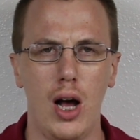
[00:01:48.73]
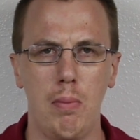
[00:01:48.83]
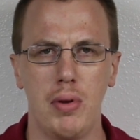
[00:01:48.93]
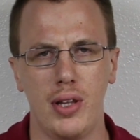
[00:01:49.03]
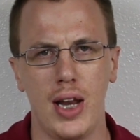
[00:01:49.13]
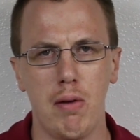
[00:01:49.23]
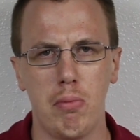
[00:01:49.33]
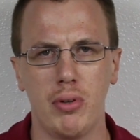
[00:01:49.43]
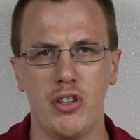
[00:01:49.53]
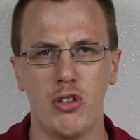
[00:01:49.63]
I'll put the name
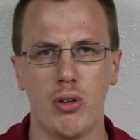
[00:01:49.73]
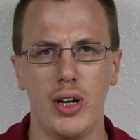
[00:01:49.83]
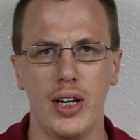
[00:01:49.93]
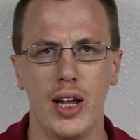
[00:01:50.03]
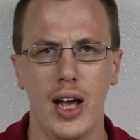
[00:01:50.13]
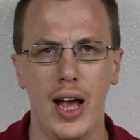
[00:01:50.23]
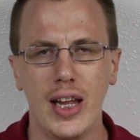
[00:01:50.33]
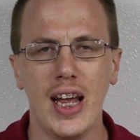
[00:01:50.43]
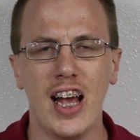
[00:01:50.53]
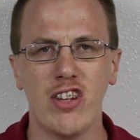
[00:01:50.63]
up on the screen,
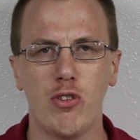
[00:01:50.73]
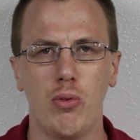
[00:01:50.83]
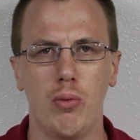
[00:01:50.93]
he asked